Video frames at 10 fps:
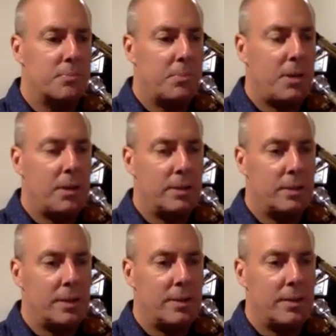part
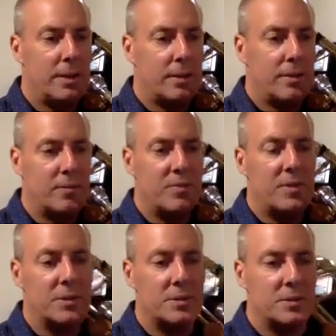of that
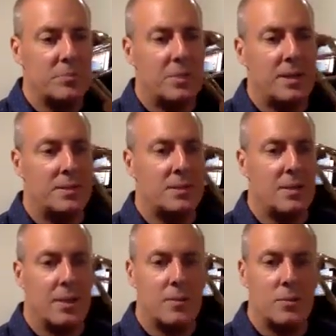feels the best
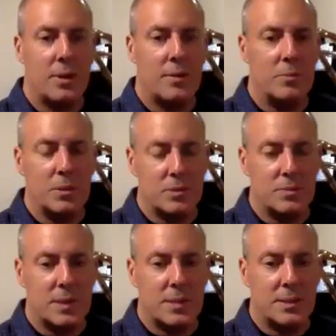and will have the most
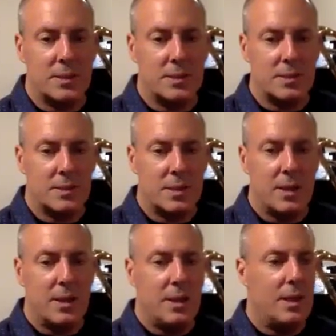resonance
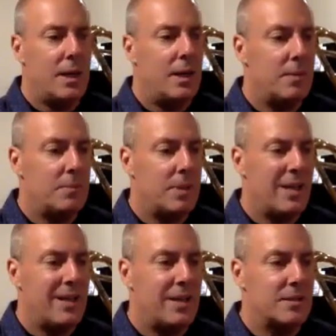and
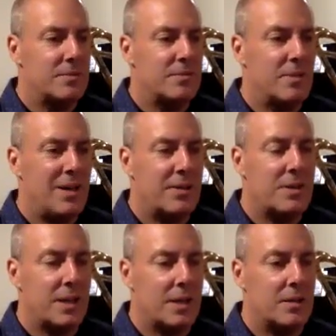a
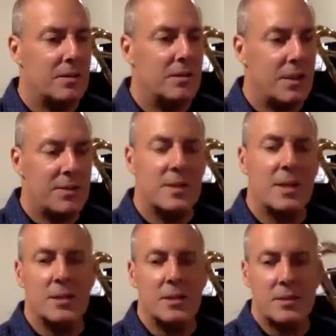
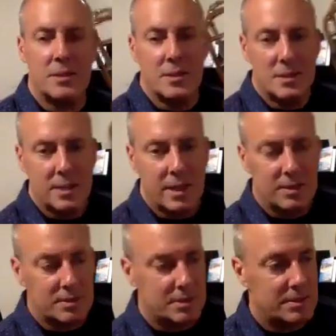thickness to the
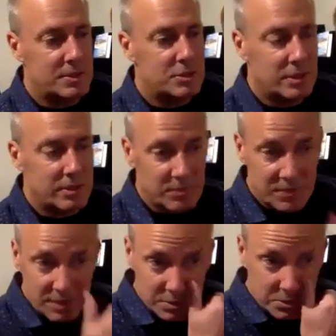sound that you can
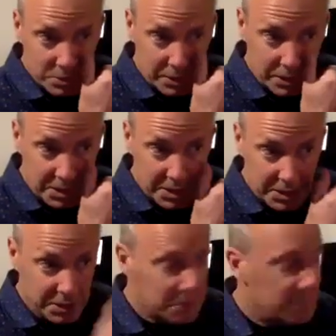feel and
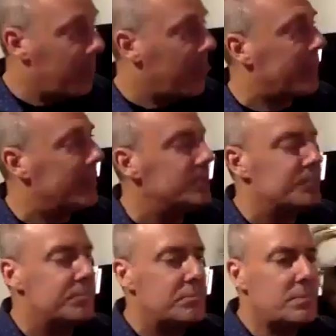hear.
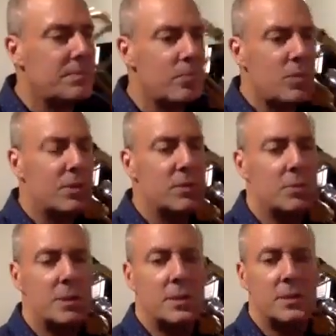So we're
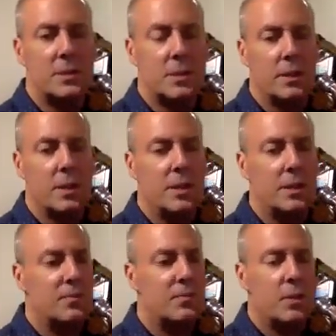going to just start on
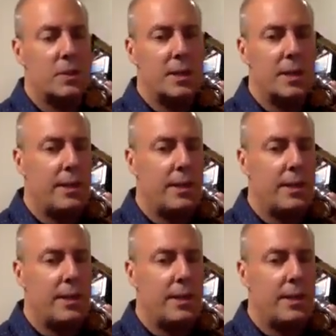fourth line